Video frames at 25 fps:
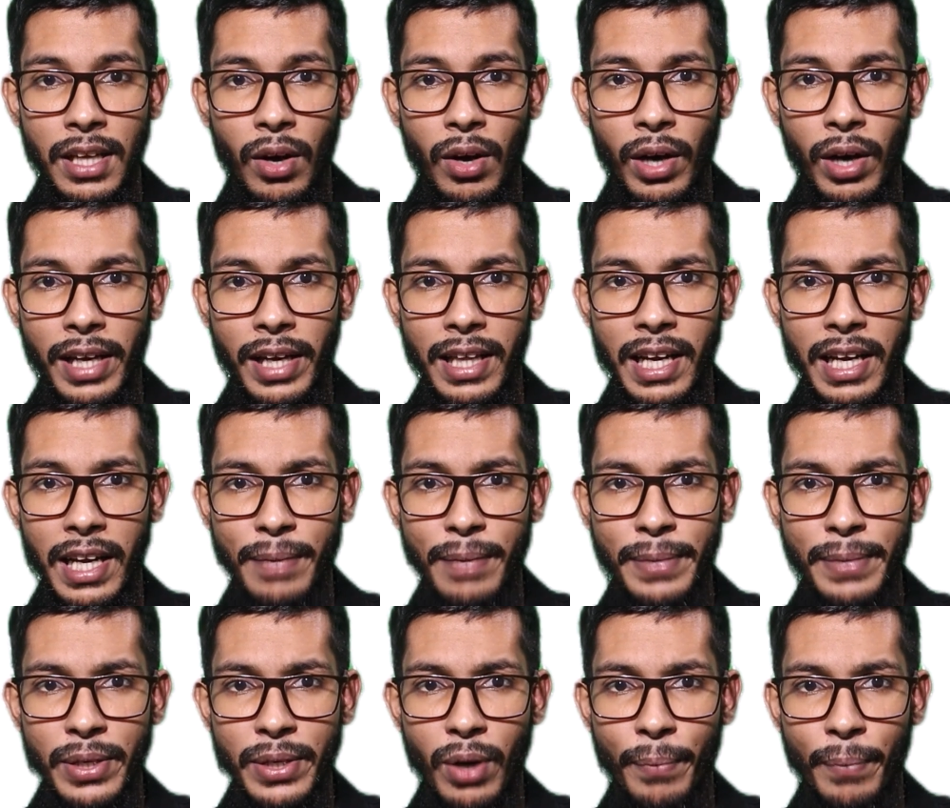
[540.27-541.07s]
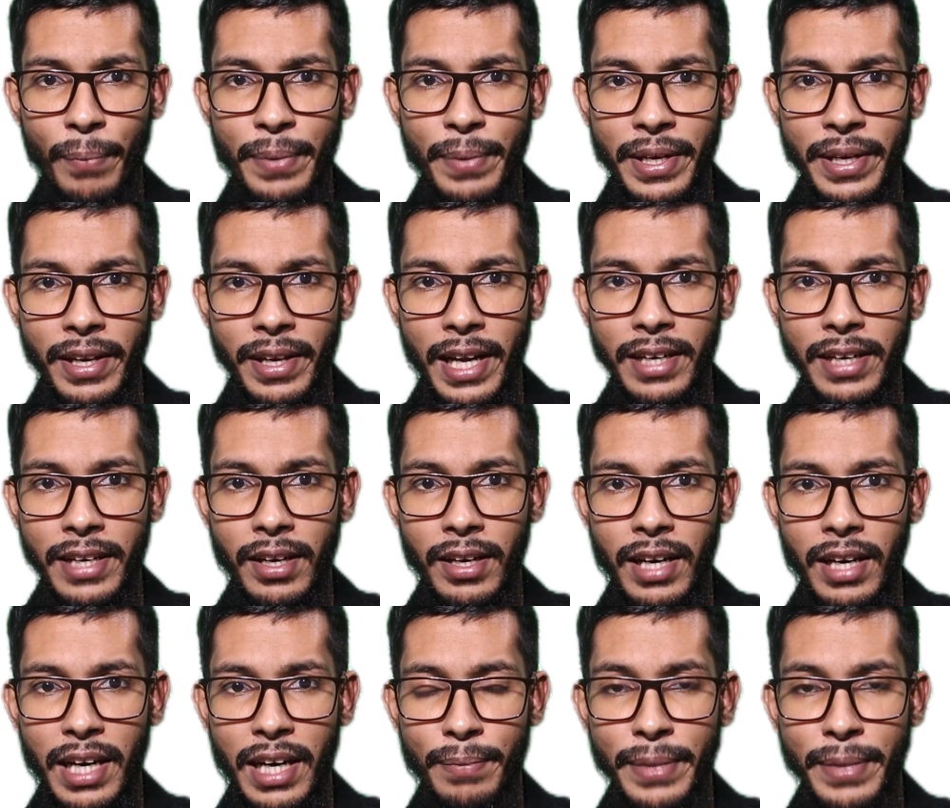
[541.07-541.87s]
Okay, let me copy, right?
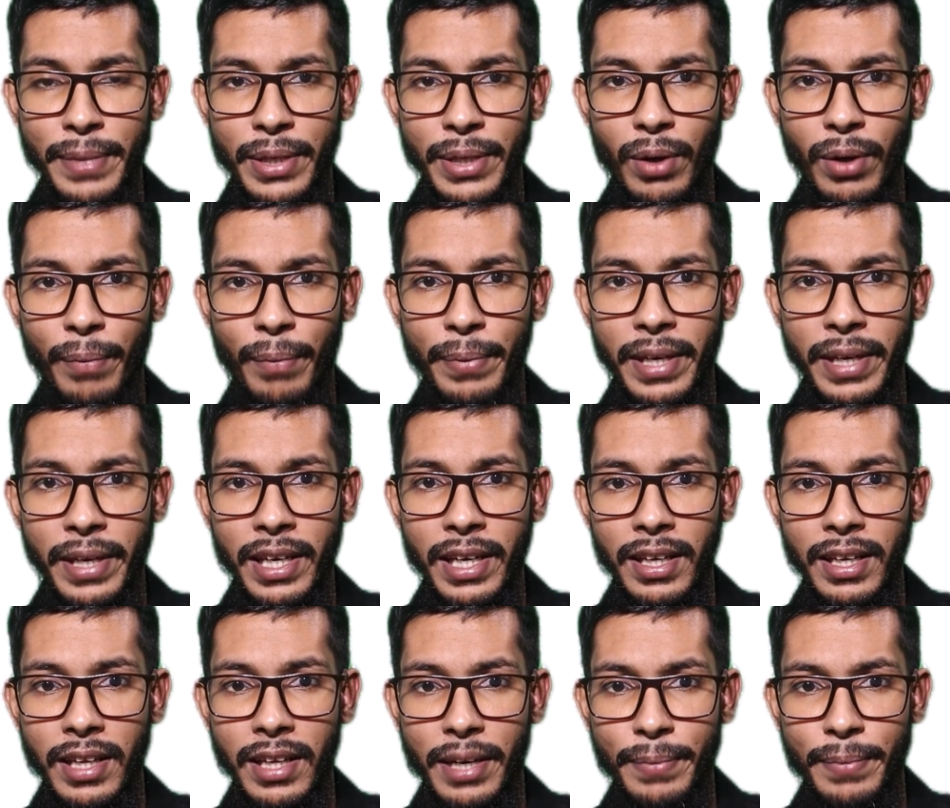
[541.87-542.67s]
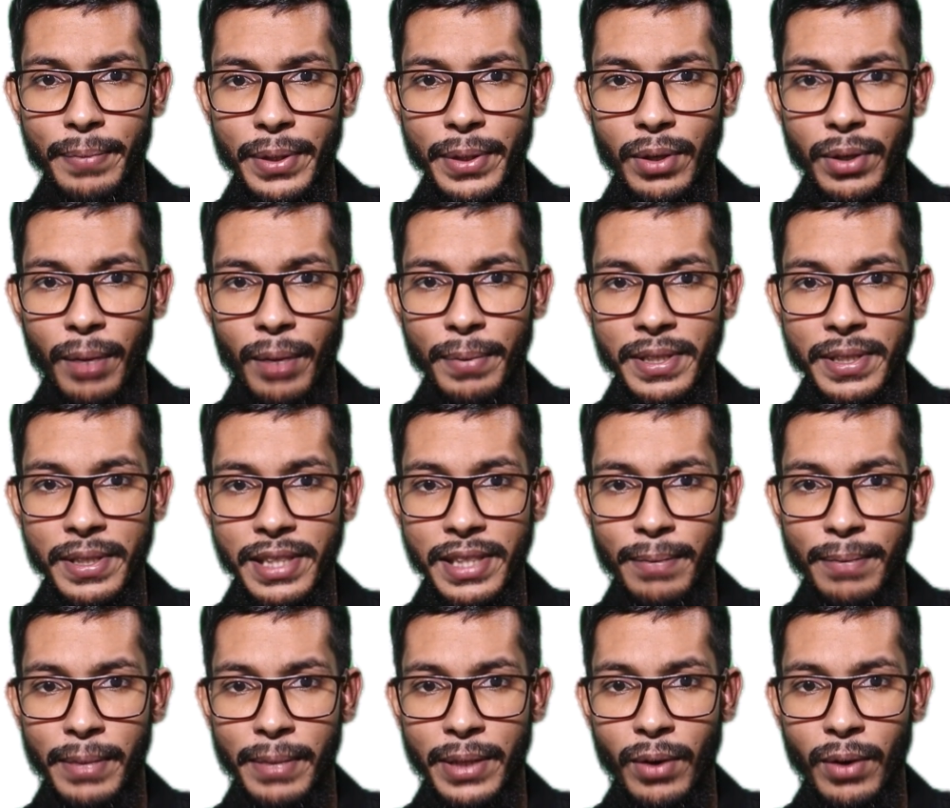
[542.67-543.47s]
Let me copy,
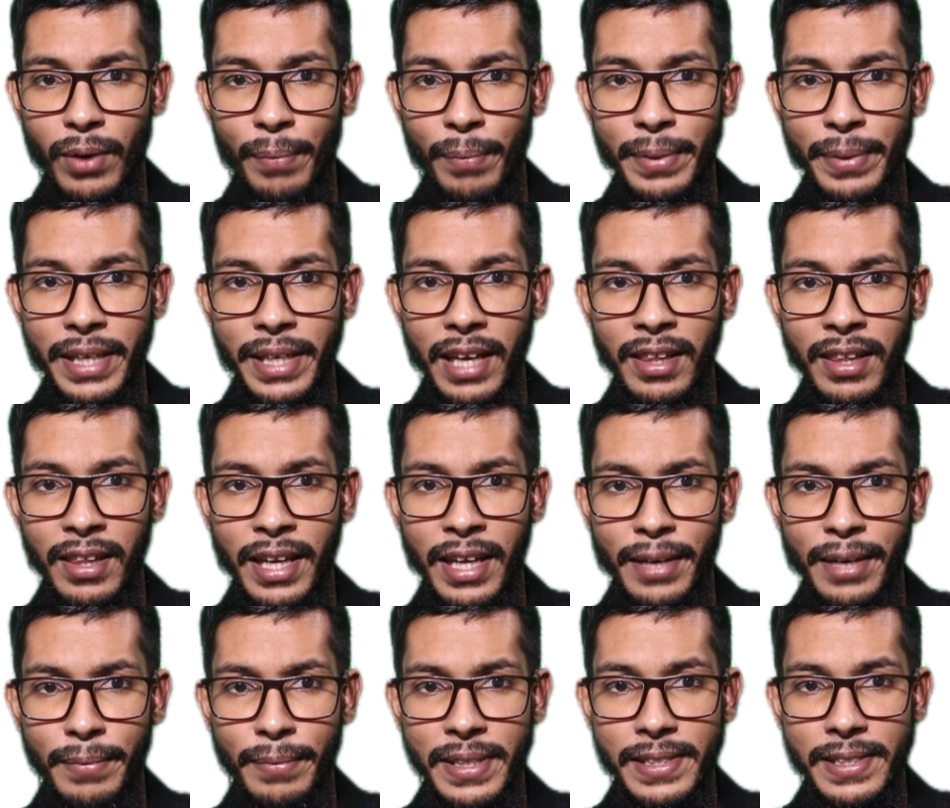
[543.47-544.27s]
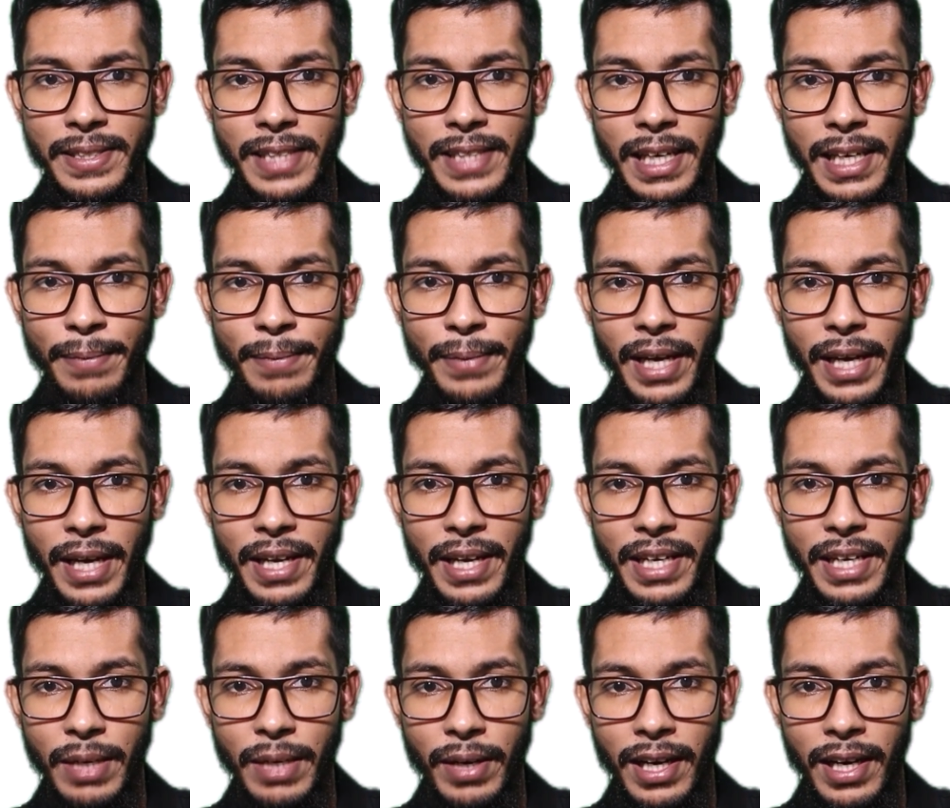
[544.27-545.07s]
simply copy, and let me save
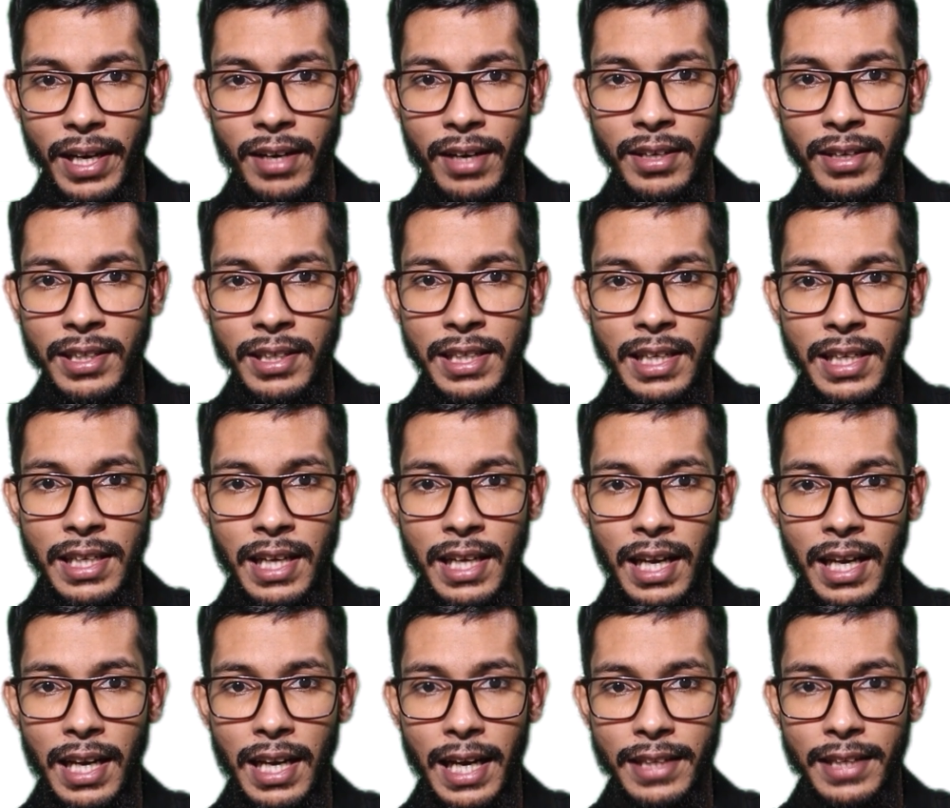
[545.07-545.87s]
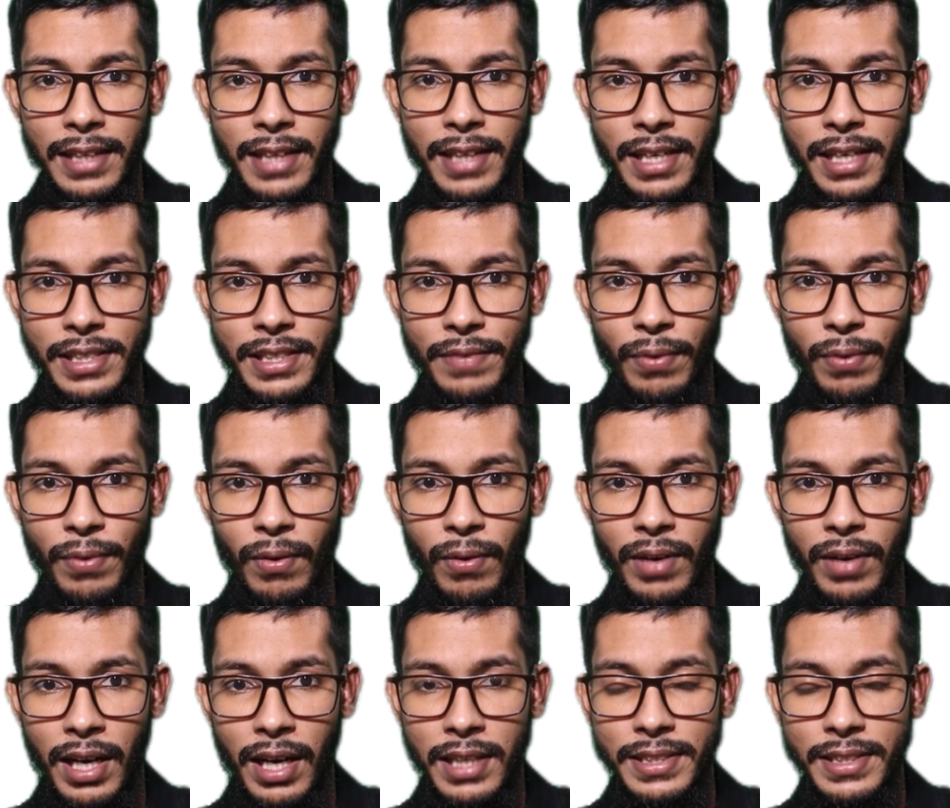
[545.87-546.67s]
anywhere. Like there is a
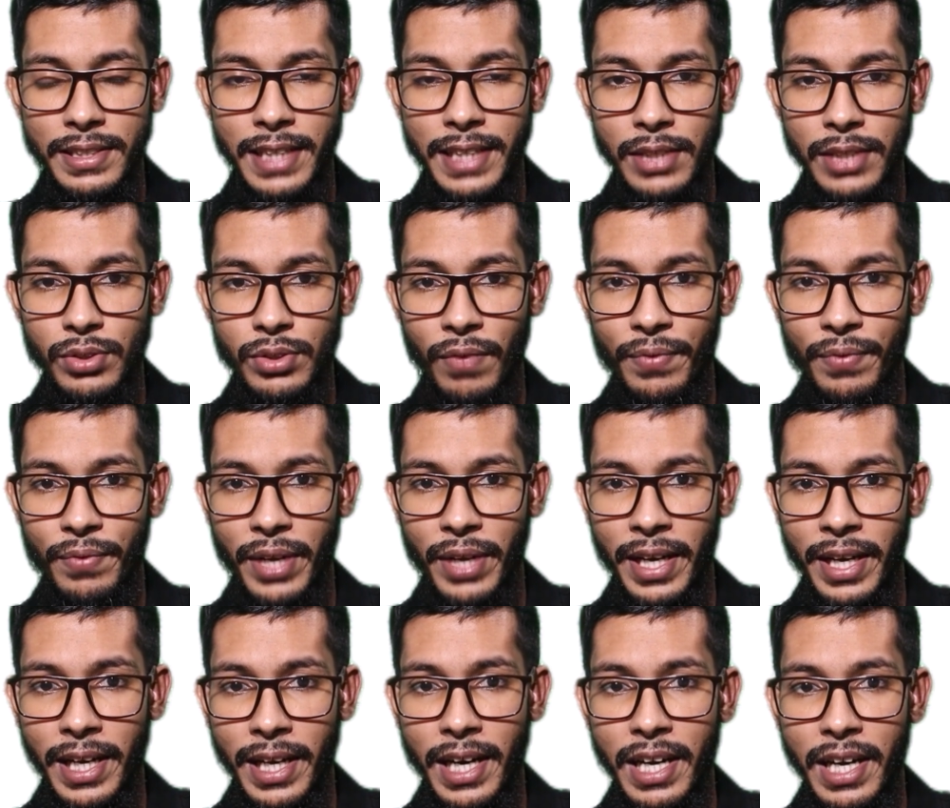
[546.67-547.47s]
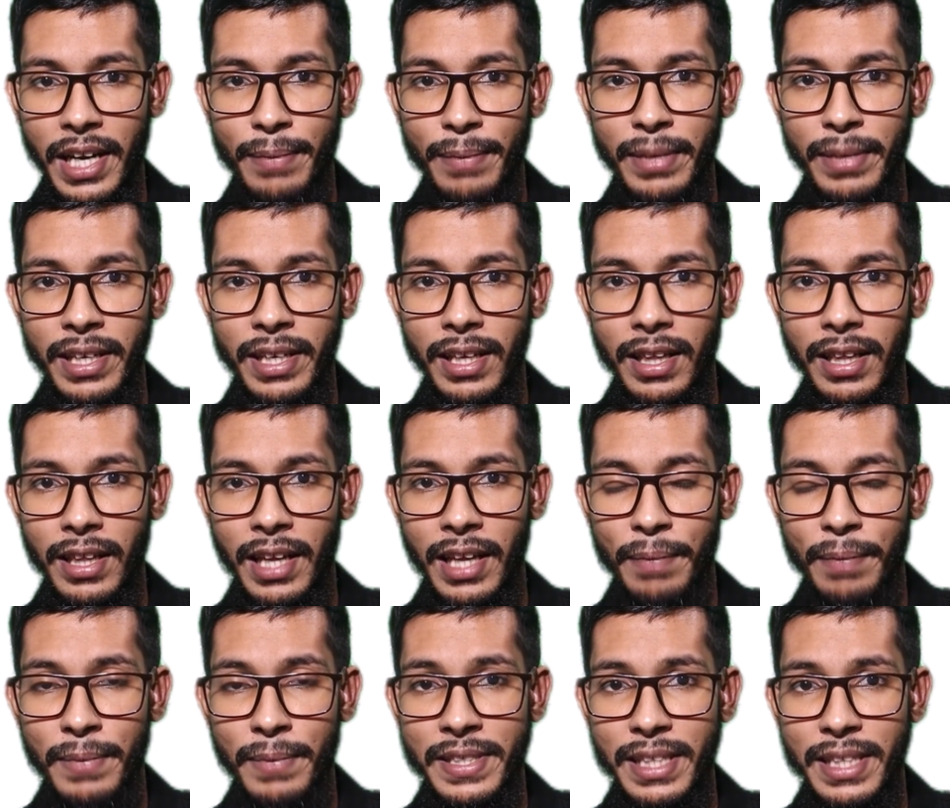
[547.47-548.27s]
folder Jax Software Academy.
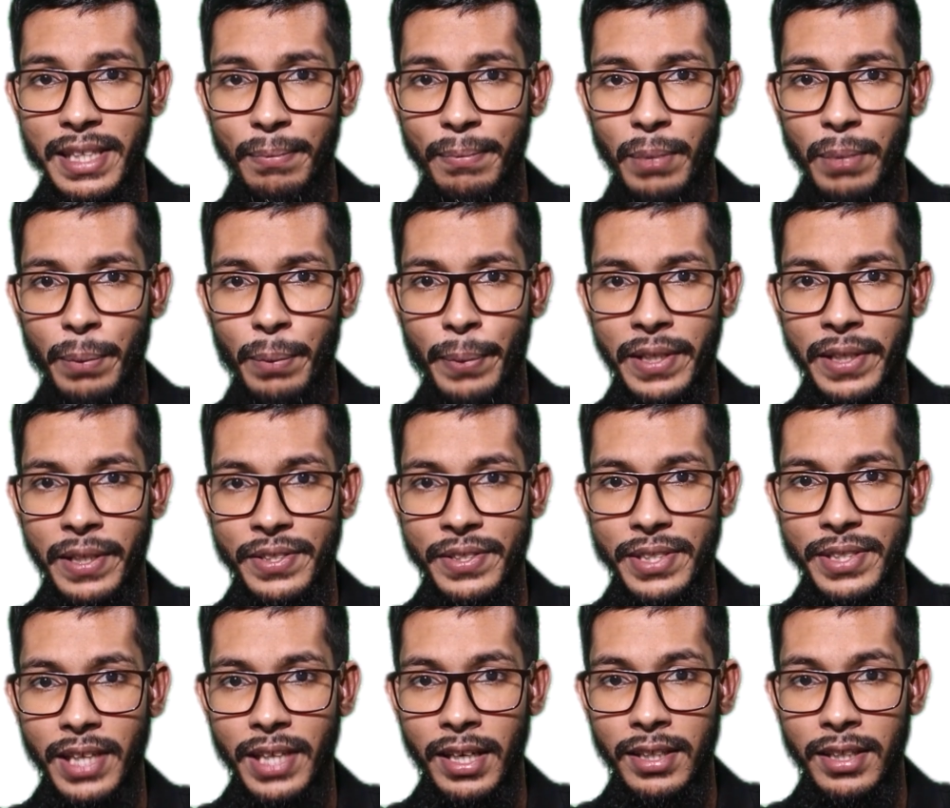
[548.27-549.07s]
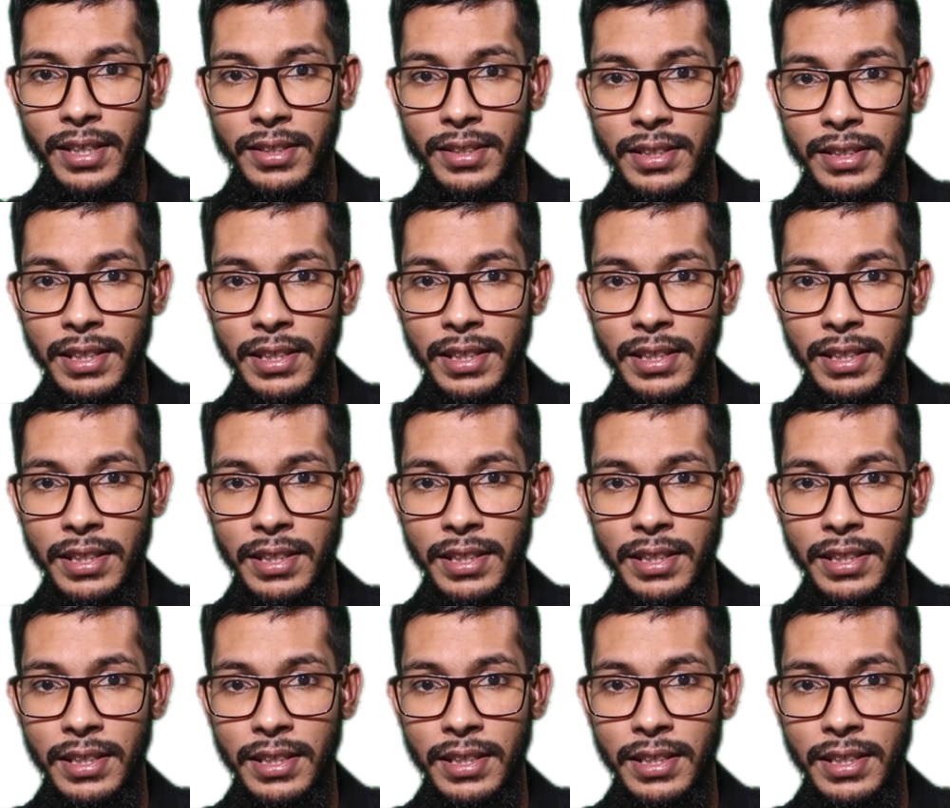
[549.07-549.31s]
Let me simply paste here.